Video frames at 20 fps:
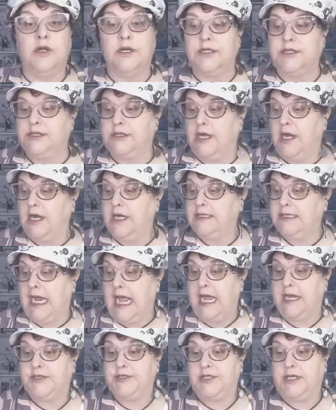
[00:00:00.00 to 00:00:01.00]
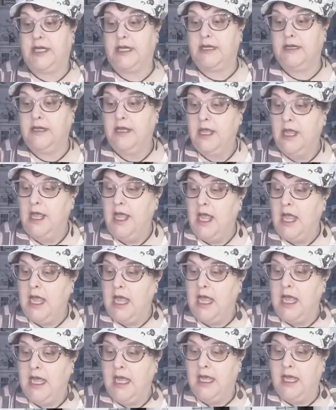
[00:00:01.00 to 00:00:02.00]
to start attaching
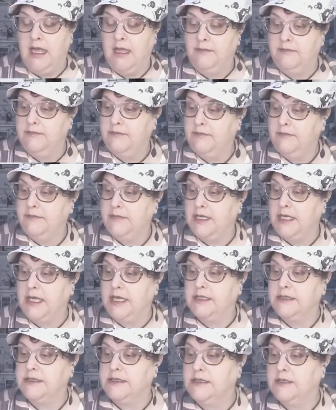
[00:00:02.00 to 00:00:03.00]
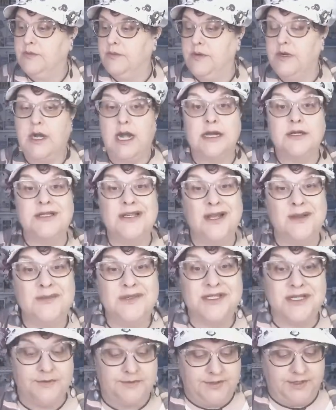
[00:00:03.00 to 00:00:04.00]
because we're actually
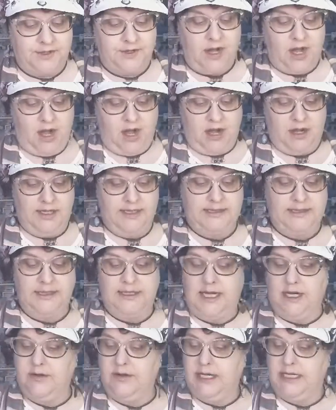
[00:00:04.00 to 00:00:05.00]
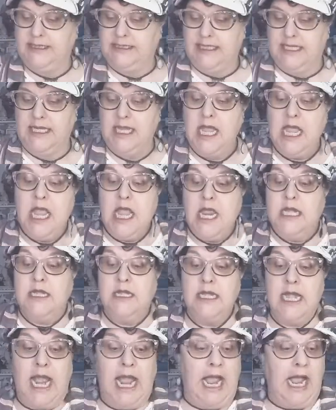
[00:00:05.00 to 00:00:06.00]
almost done with our card. Isn't that crazy?
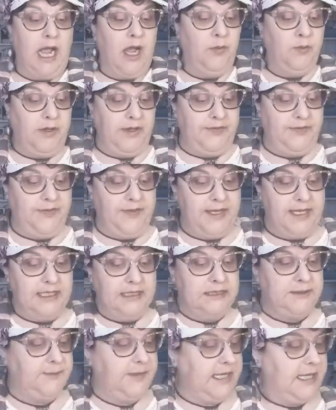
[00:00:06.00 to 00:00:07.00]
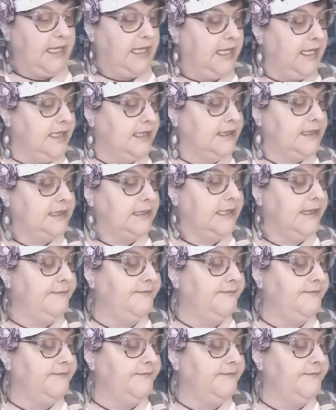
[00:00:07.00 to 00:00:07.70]
Now with this piece,